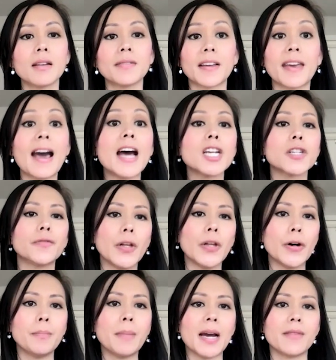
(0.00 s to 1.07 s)
the cash
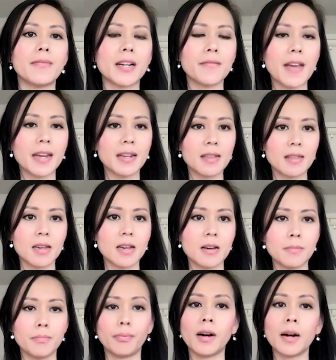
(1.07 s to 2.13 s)
flow by renovating
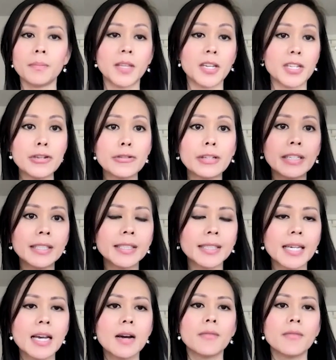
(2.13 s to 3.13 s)
the units,